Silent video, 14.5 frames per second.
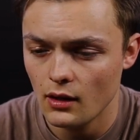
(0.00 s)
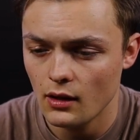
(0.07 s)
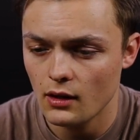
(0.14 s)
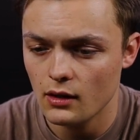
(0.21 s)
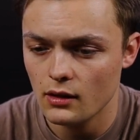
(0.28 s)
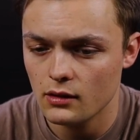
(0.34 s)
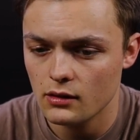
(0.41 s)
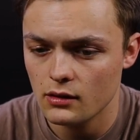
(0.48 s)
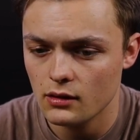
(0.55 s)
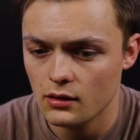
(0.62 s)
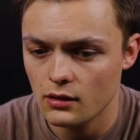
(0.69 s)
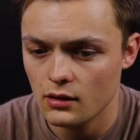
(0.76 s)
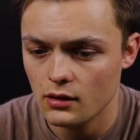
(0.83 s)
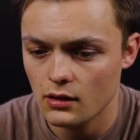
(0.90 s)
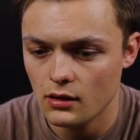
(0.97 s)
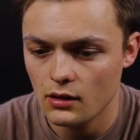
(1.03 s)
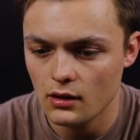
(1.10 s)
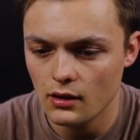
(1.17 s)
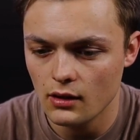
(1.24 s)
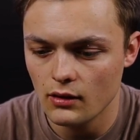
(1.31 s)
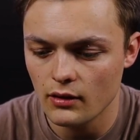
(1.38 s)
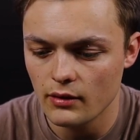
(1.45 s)
And
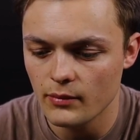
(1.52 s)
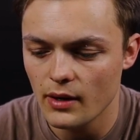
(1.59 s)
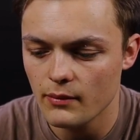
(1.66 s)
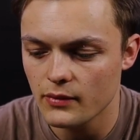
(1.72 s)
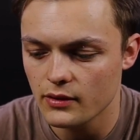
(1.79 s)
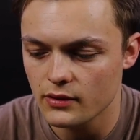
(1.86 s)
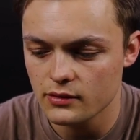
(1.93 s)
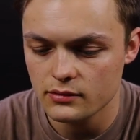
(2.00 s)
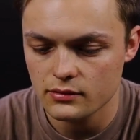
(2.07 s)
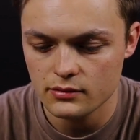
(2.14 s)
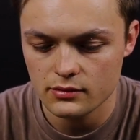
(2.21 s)
I remember